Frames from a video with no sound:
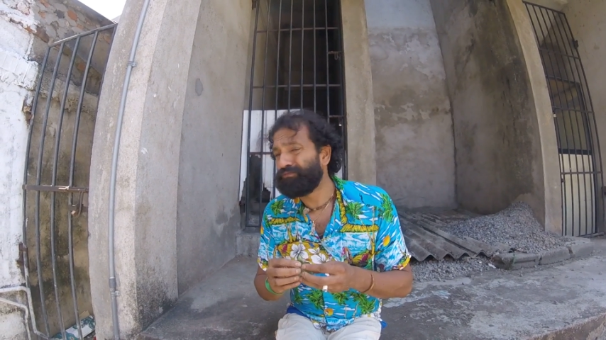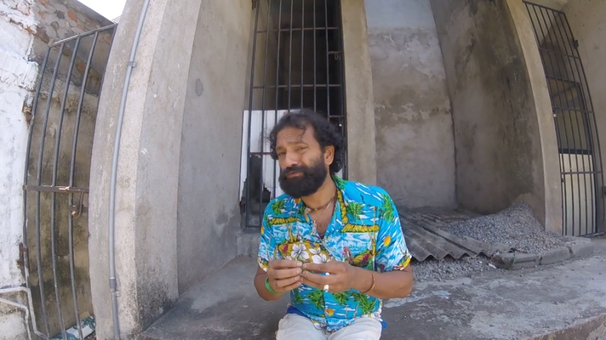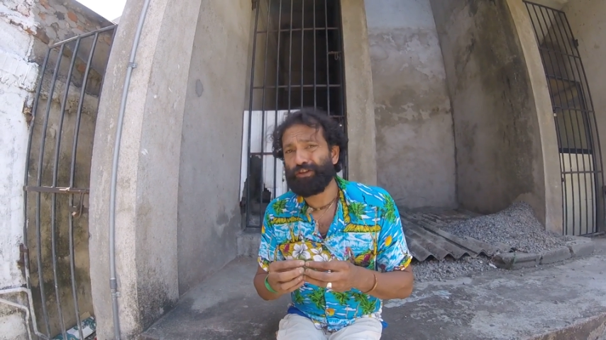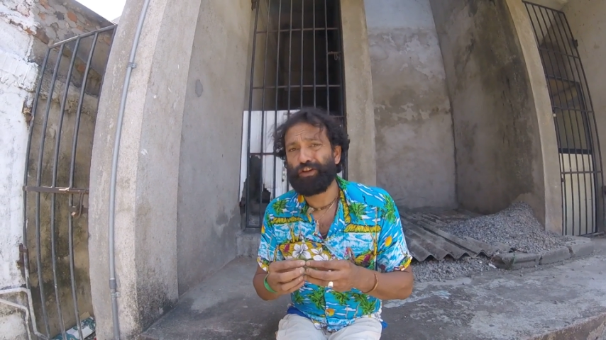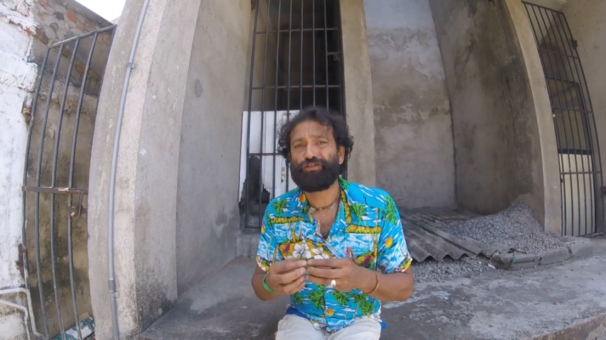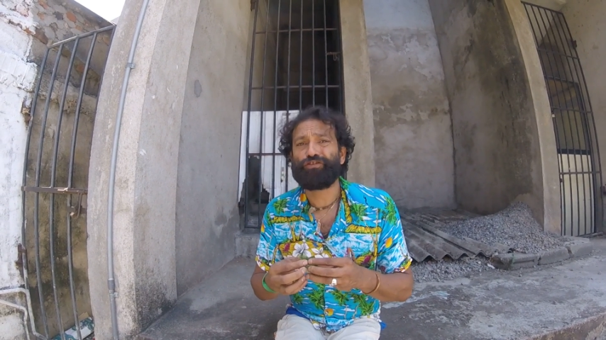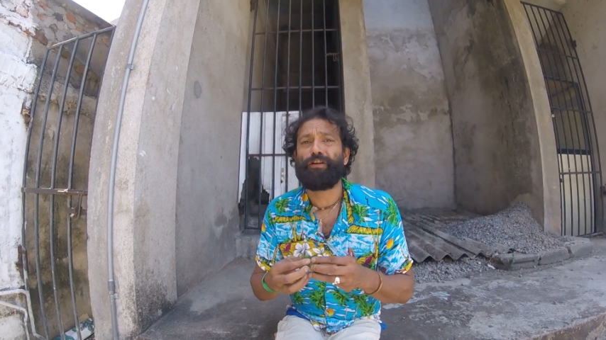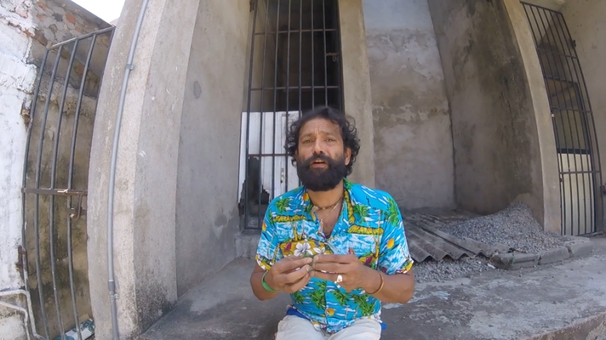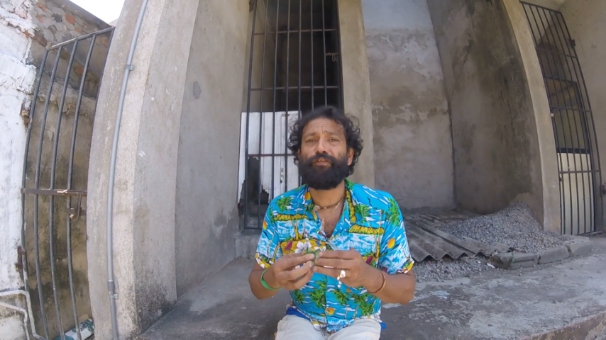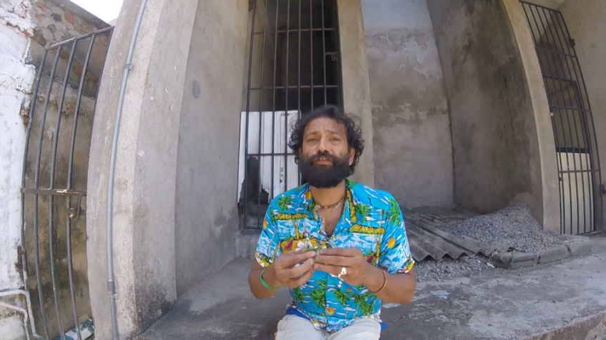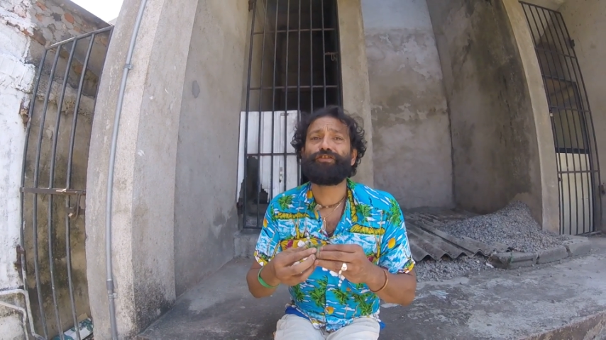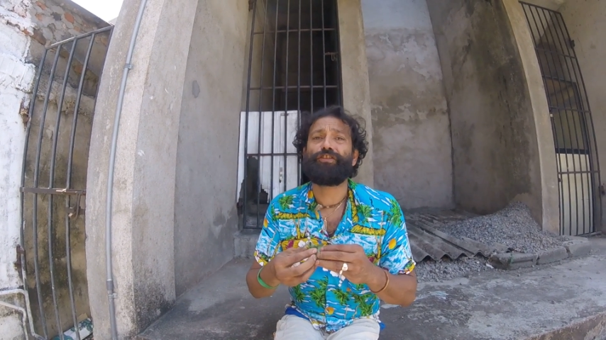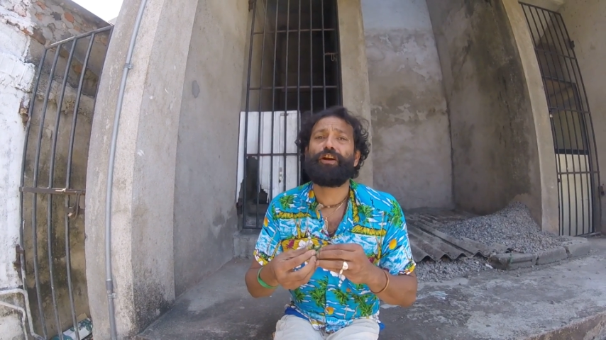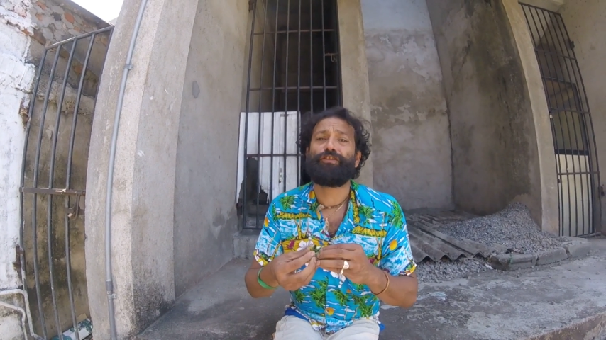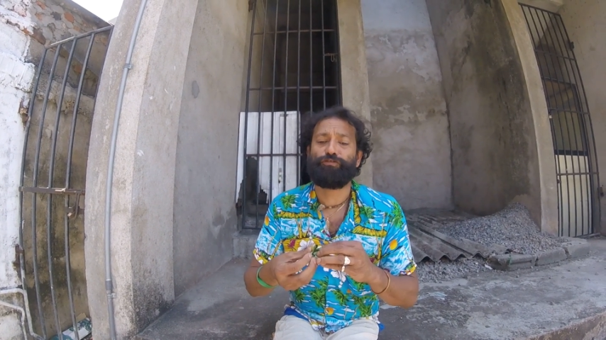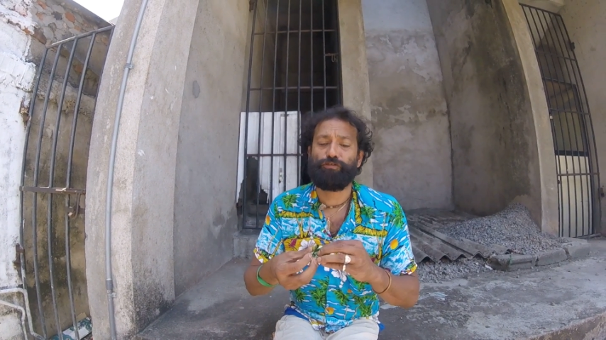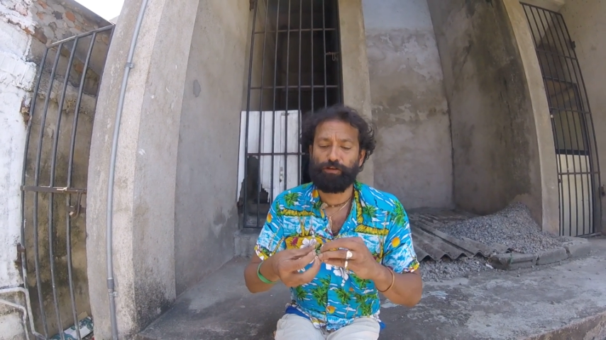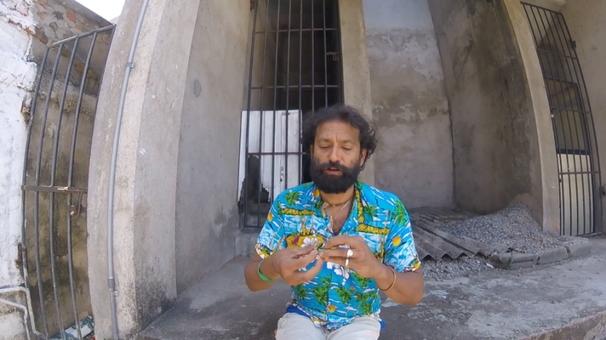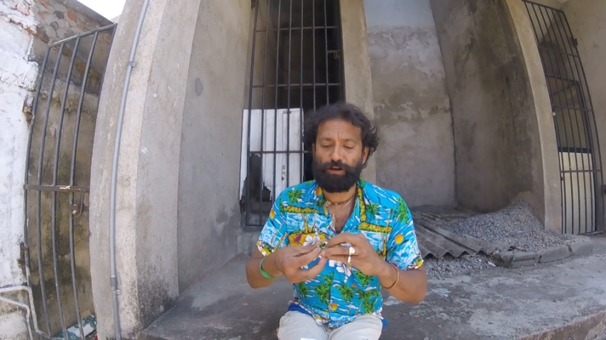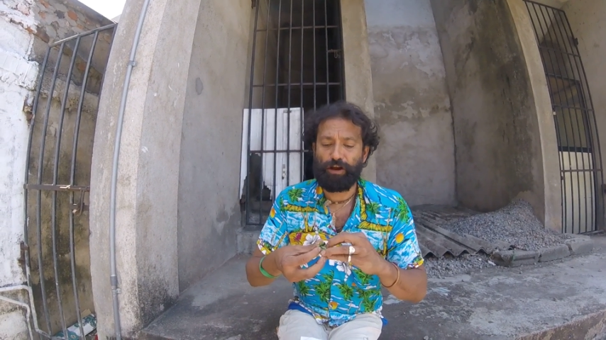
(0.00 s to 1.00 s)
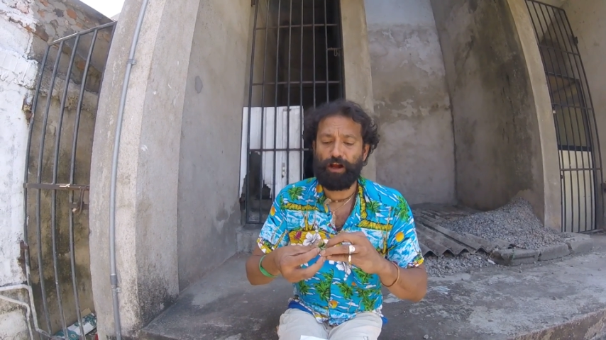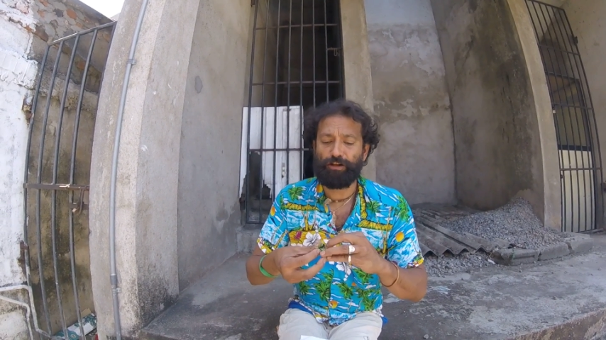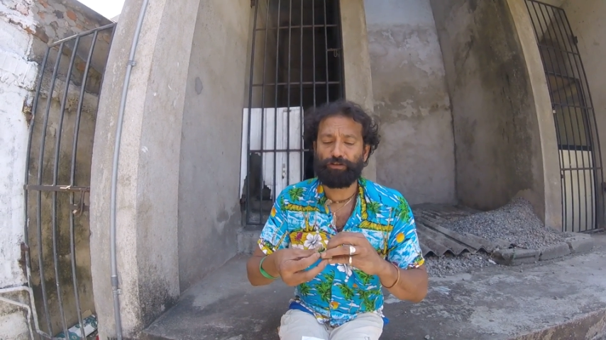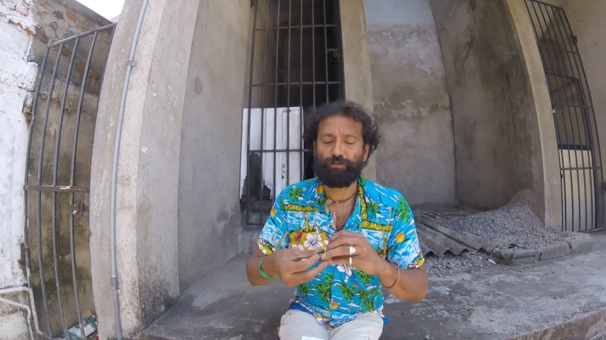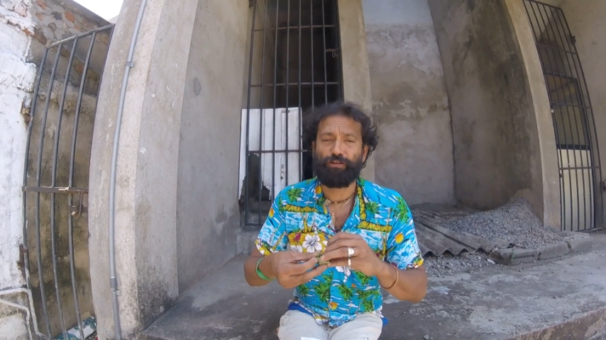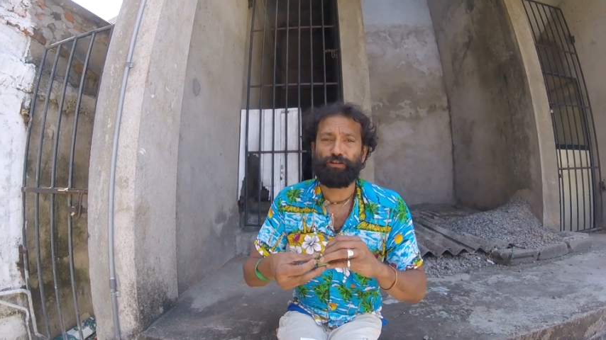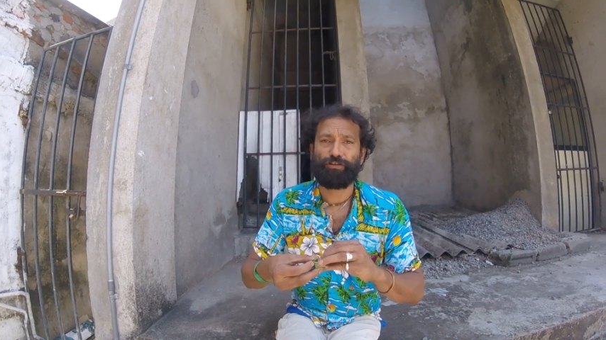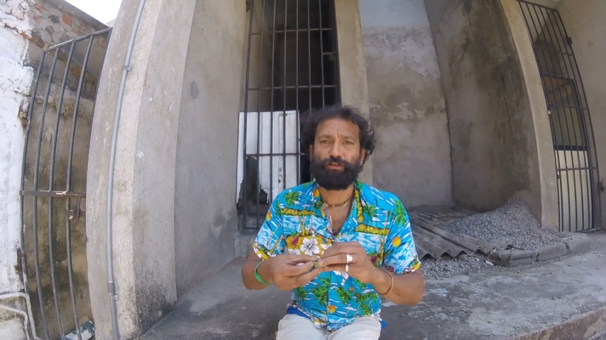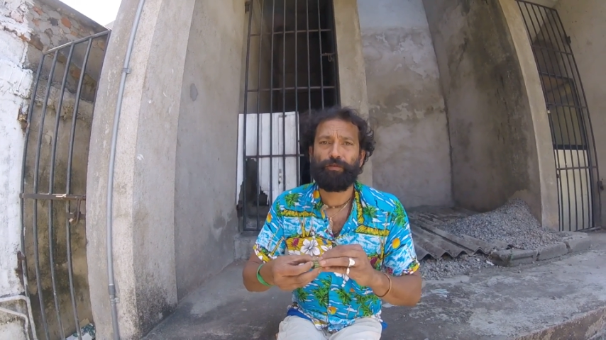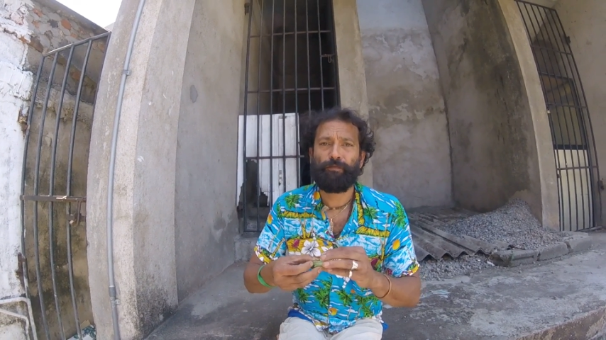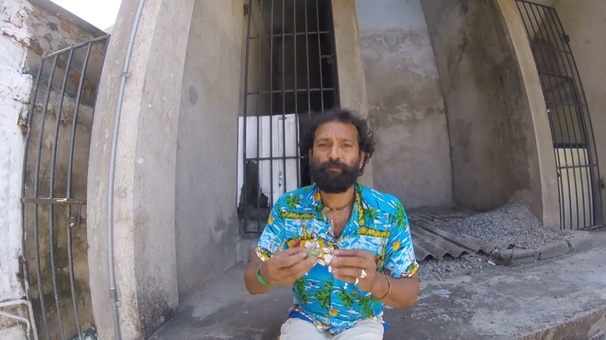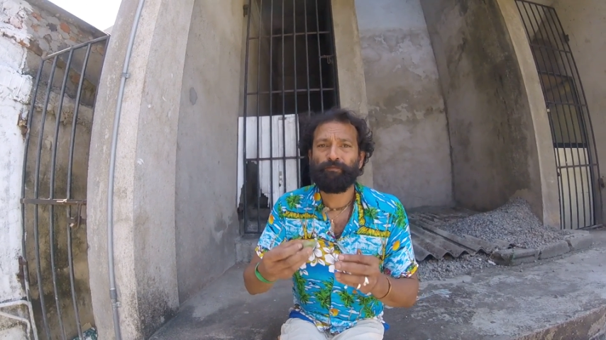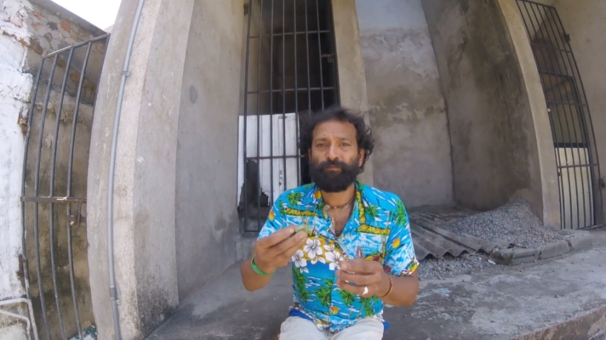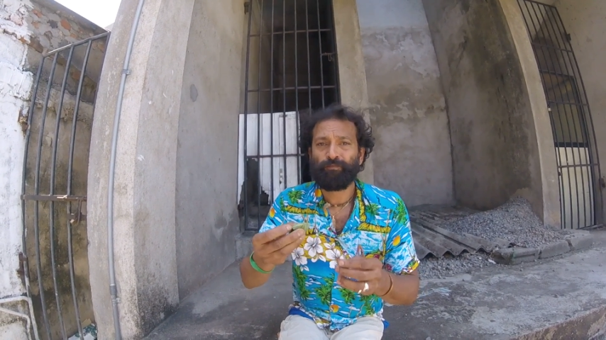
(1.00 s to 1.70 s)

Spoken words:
This stuff is actually cancerous